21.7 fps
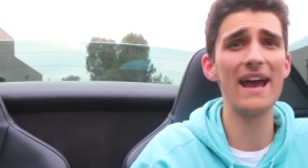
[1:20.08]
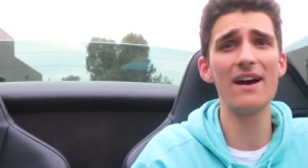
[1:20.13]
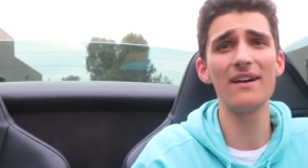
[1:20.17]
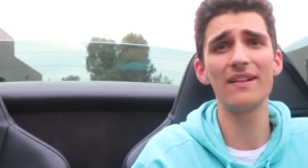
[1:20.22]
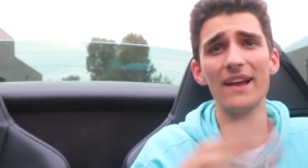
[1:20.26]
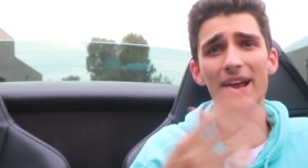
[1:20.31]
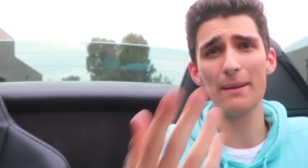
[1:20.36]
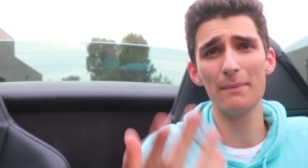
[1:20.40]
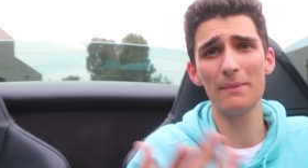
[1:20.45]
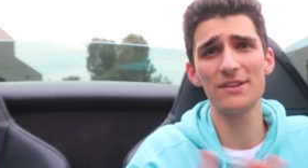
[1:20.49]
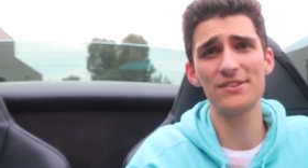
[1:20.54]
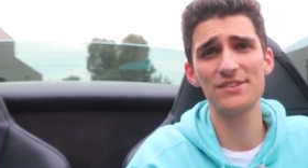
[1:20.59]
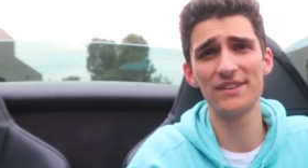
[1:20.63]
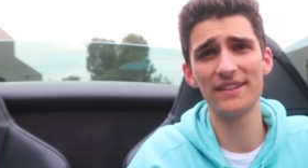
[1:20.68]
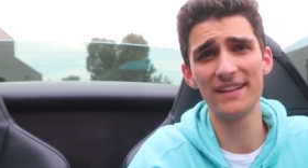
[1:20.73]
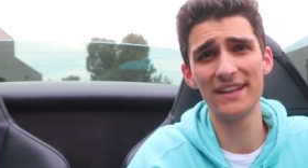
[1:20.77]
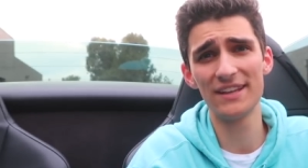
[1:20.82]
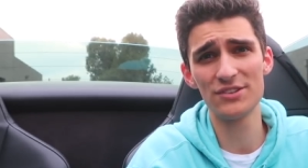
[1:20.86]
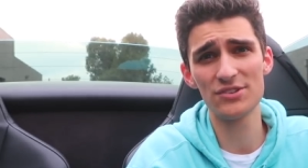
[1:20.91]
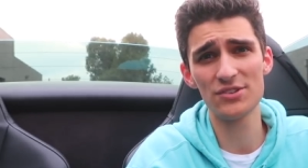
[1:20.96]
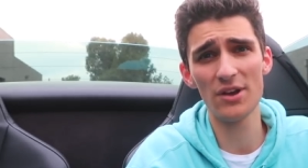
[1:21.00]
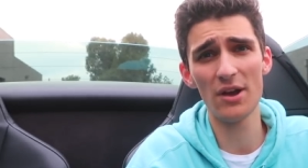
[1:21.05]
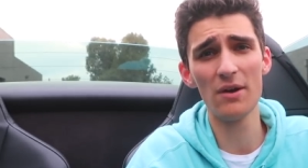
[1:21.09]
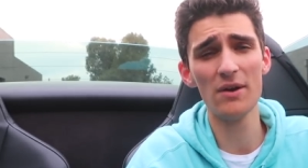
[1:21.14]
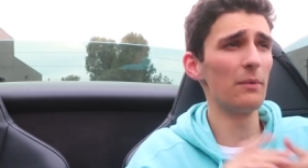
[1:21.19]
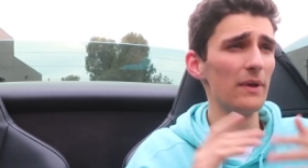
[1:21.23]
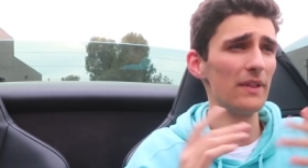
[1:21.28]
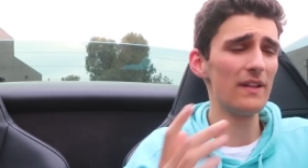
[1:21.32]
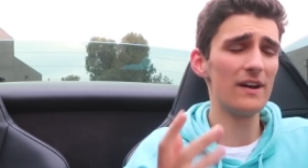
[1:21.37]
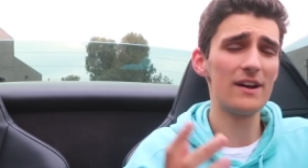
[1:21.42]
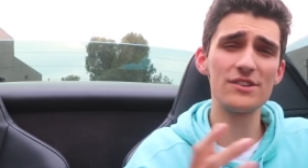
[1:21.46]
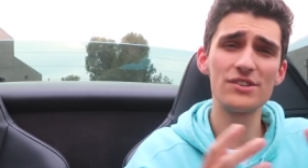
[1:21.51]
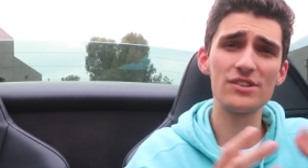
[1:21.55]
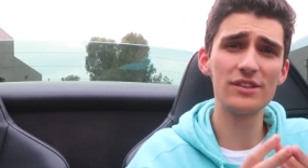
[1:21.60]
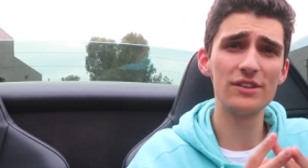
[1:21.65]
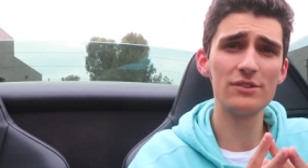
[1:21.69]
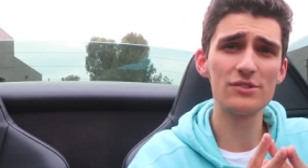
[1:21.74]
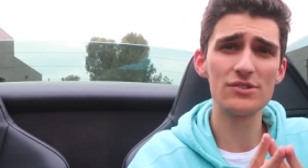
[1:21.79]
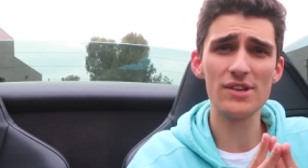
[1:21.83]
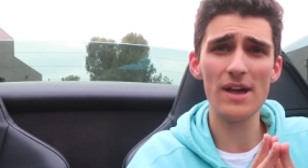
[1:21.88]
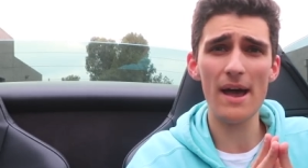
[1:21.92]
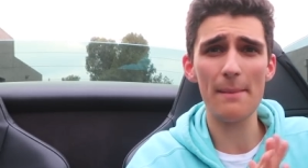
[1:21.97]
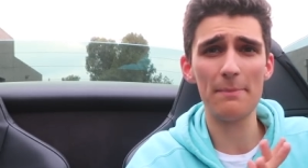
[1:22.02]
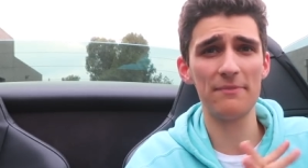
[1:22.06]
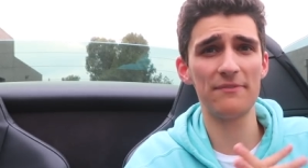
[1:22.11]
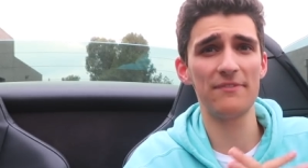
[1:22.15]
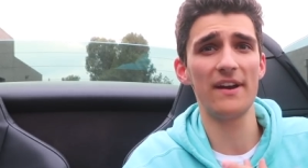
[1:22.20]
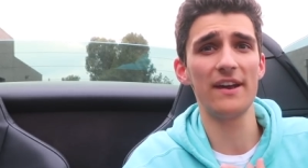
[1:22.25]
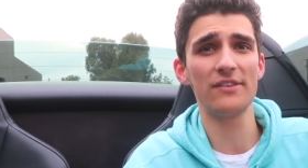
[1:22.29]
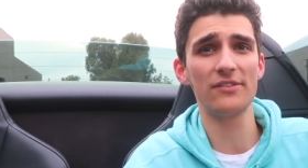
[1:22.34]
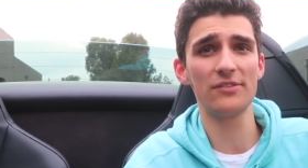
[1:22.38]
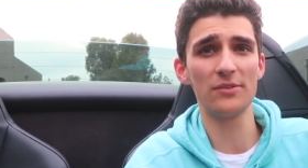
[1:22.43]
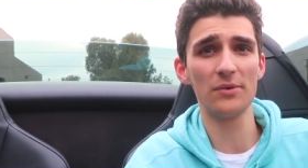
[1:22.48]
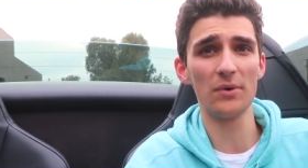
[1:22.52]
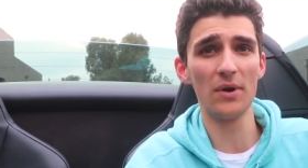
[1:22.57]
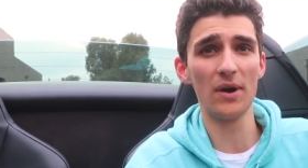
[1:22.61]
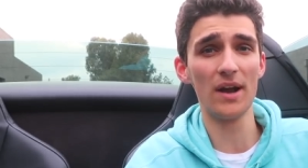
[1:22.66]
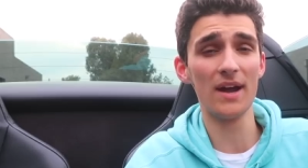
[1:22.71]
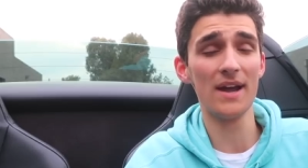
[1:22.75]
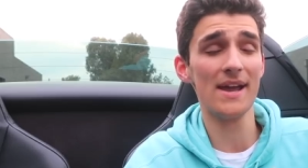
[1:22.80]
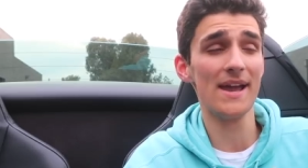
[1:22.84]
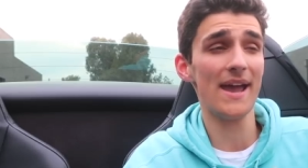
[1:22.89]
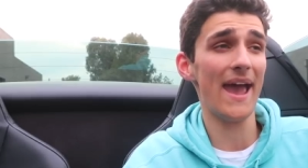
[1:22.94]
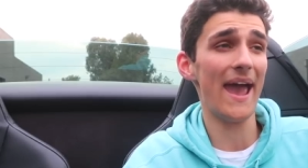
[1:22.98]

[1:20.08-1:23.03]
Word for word: now, like I mentioned in the intro, we launched a new Shopify store